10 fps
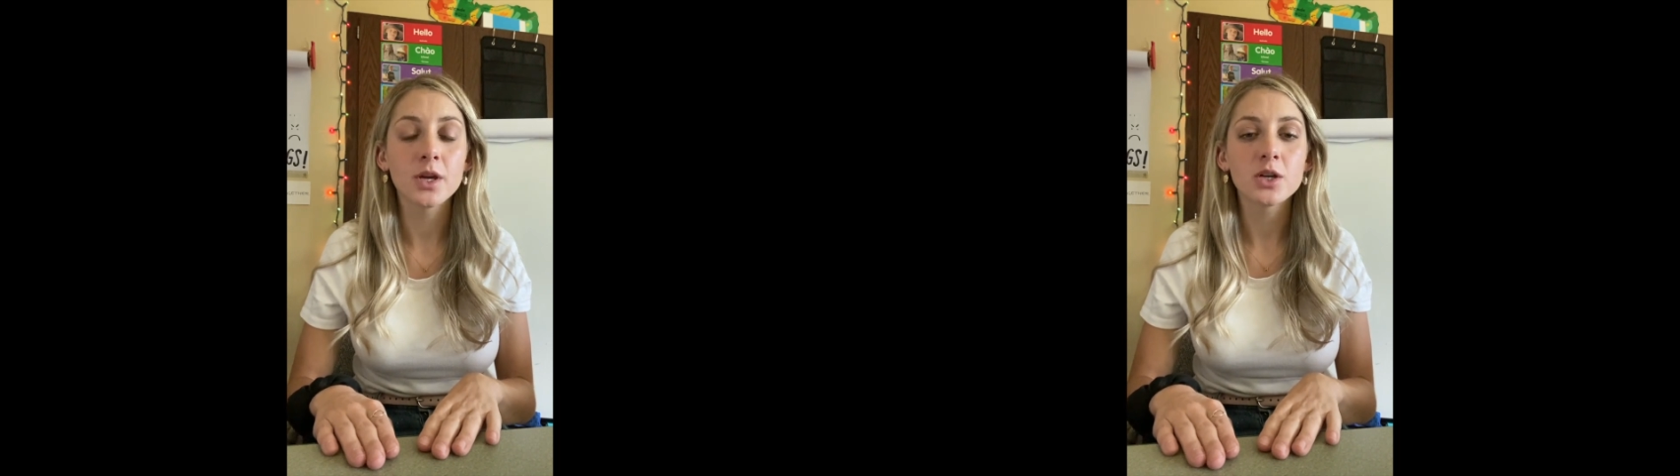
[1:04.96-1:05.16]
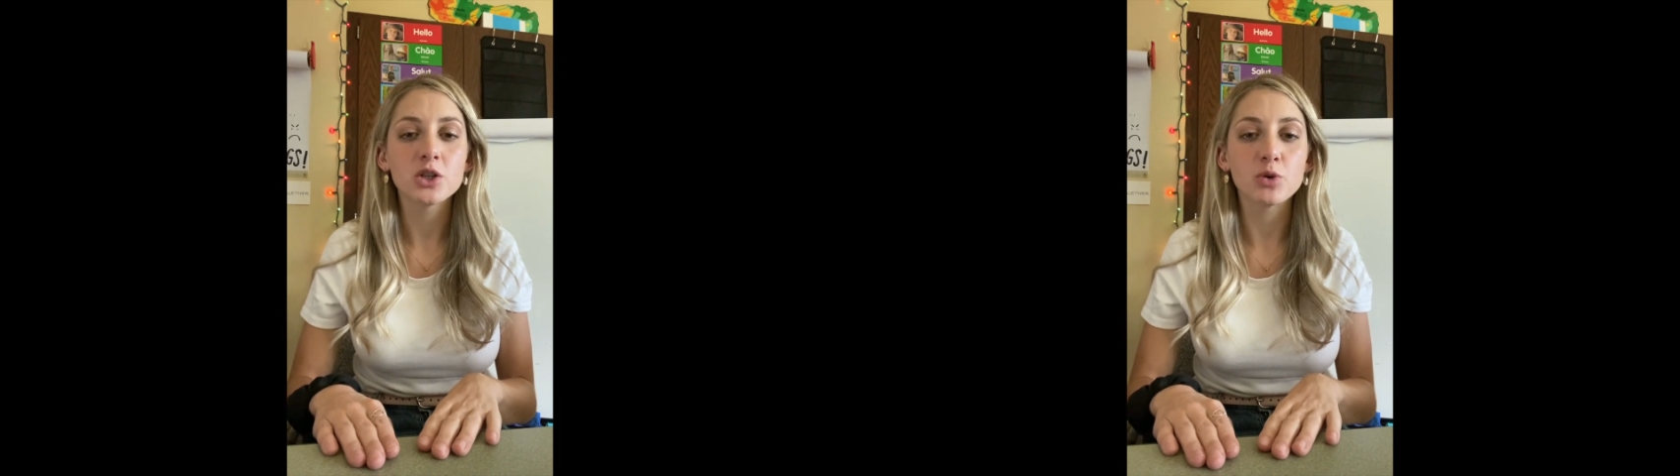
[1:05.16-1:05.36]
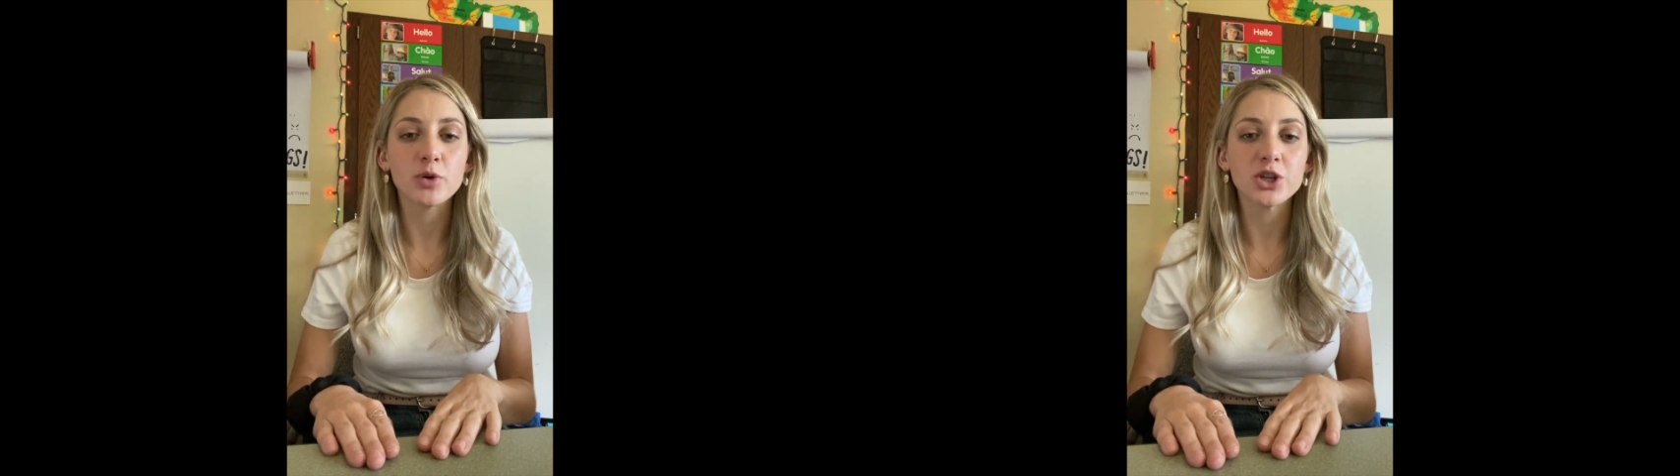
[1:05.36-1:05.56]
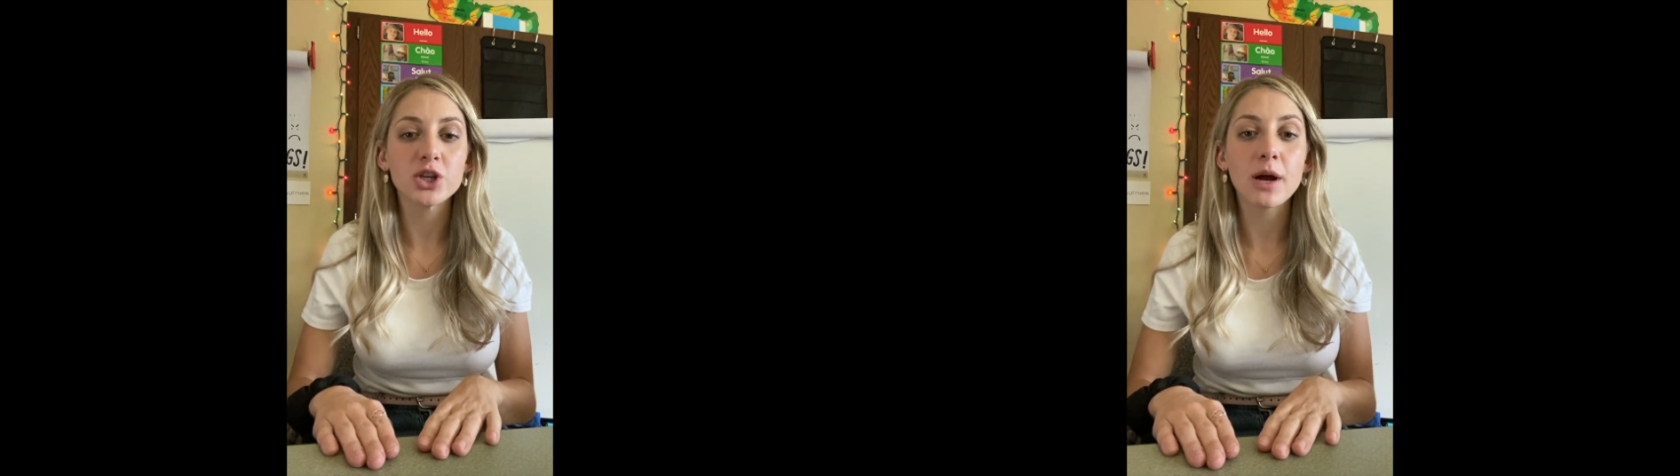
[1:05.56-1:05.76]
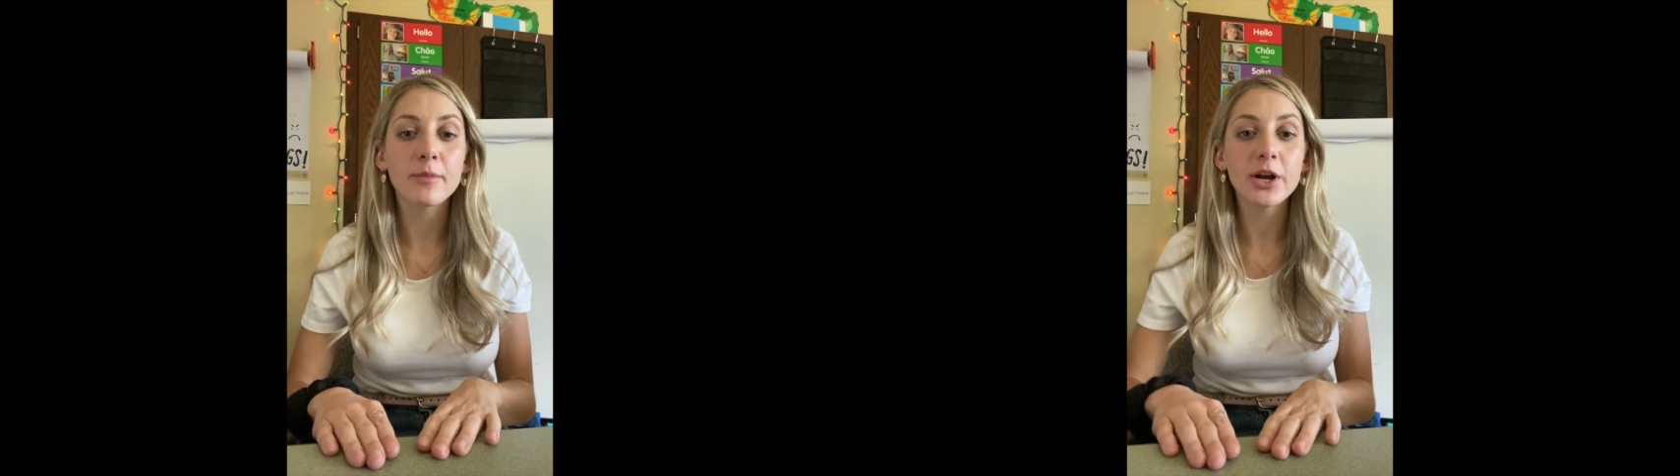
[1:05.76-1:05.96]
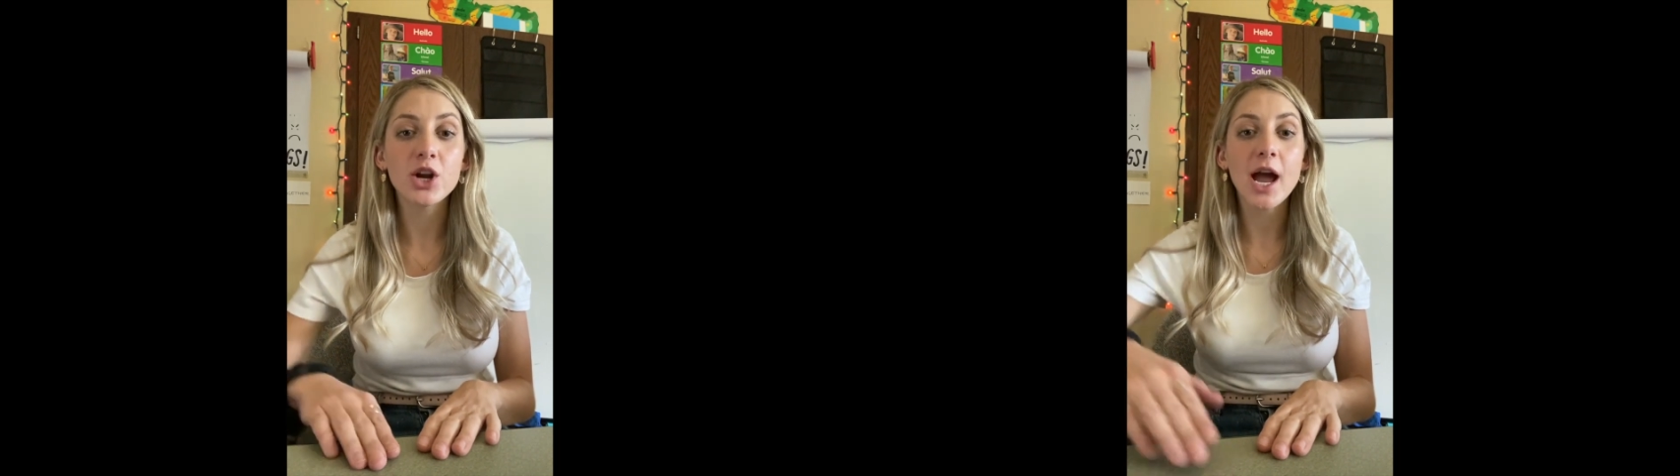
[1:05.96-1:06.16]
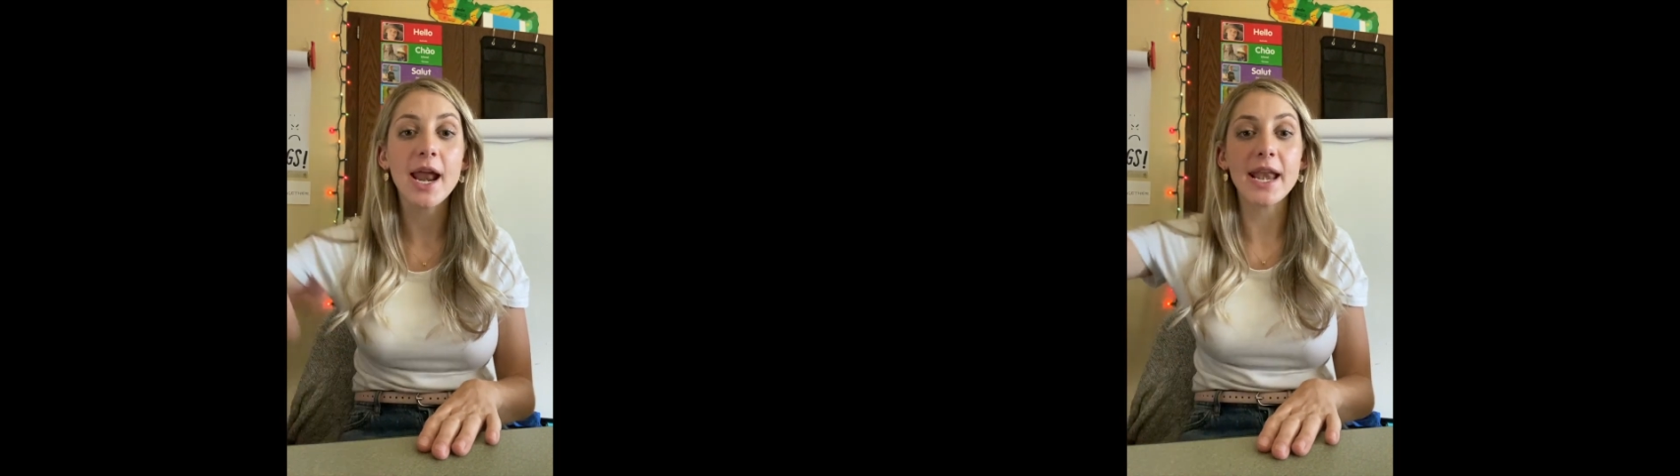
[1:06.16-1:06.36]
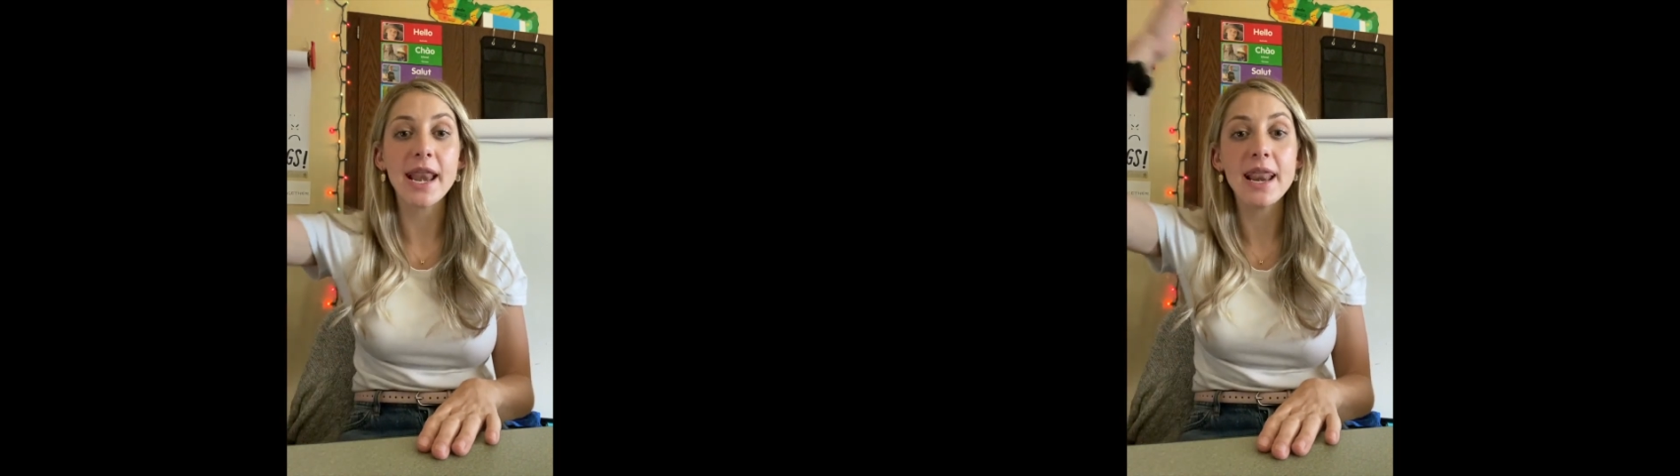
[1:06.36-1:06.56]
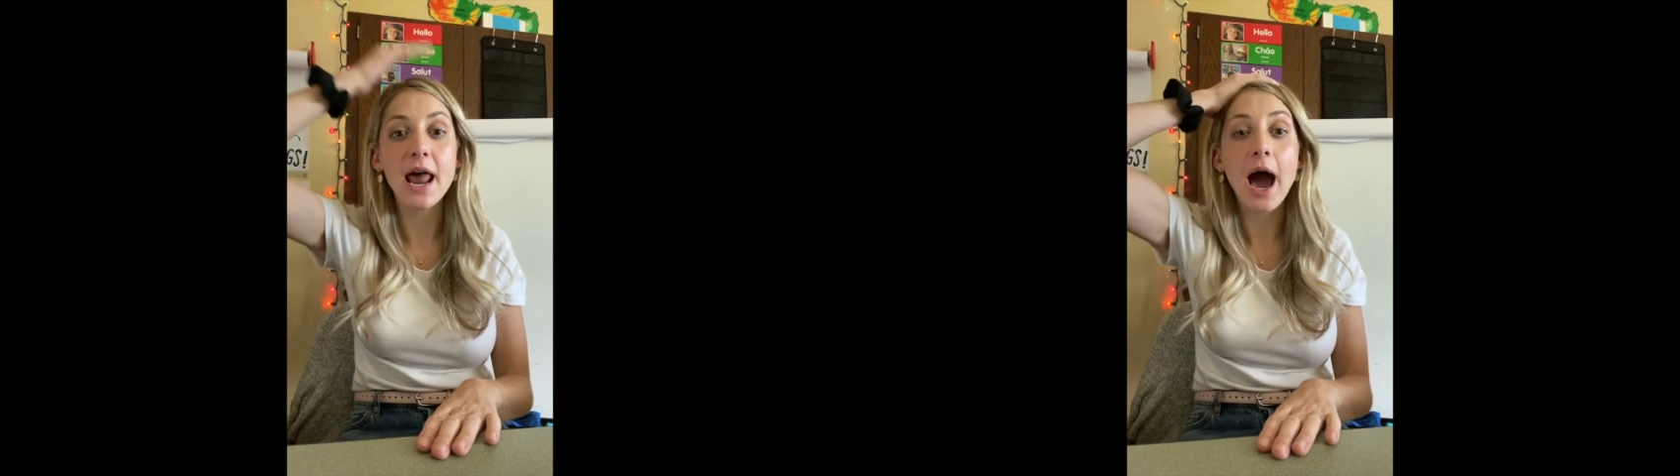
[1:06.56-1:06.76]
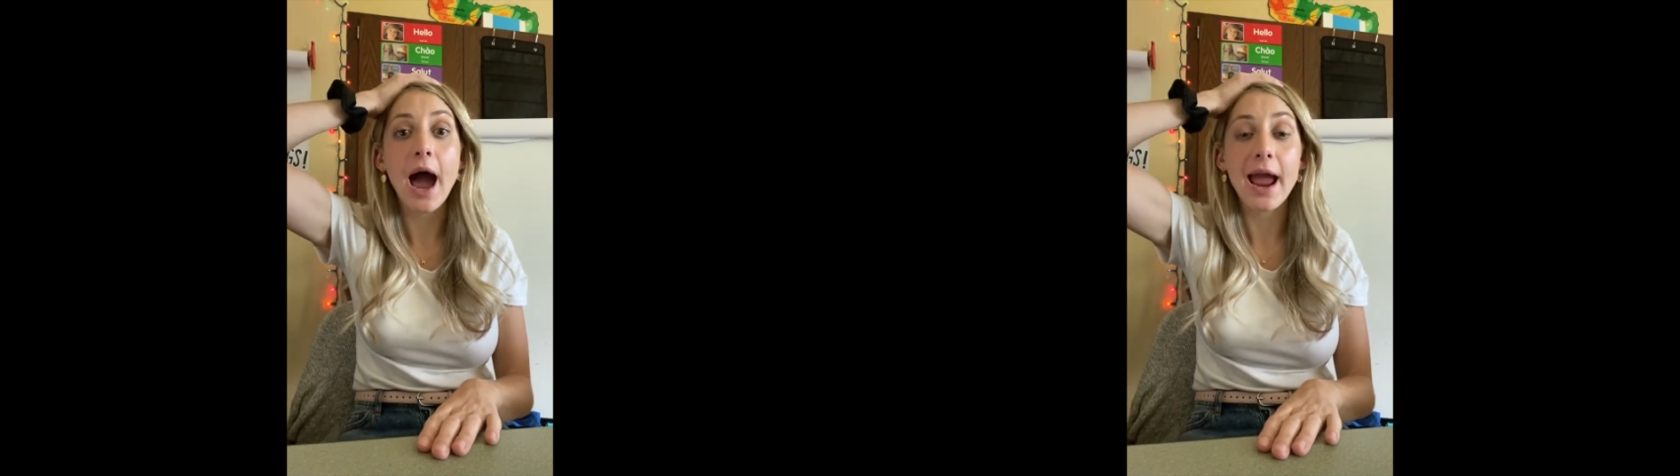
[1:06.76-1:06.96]
So put your number in your head,
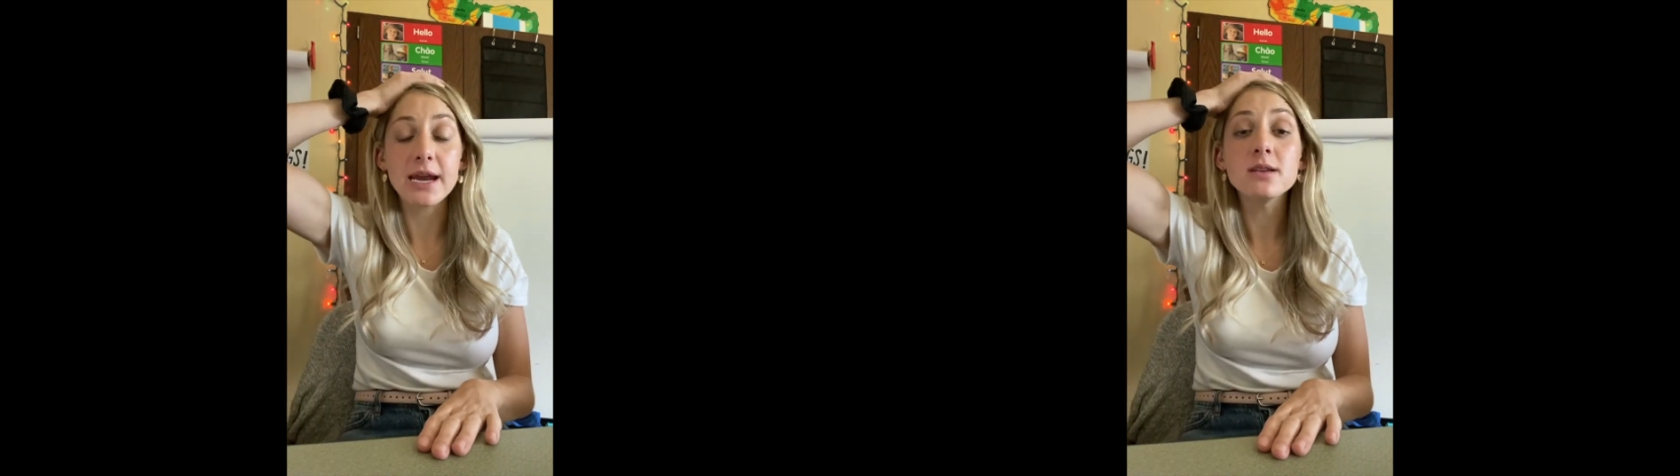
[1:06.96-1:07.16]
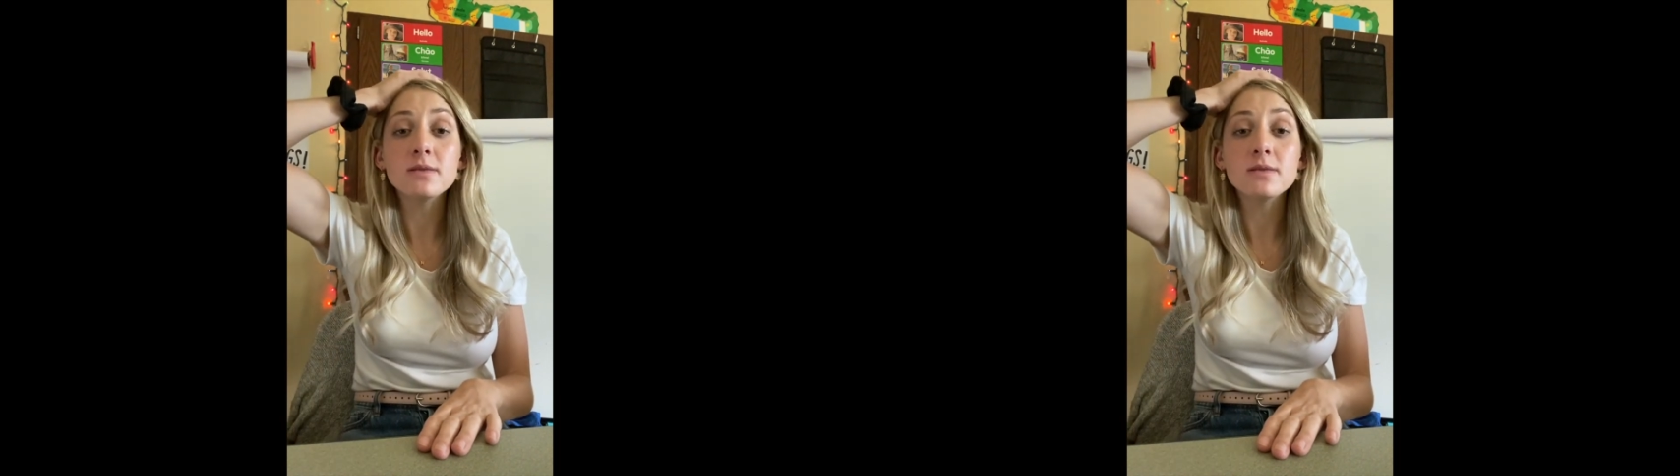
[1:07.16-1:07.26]
9.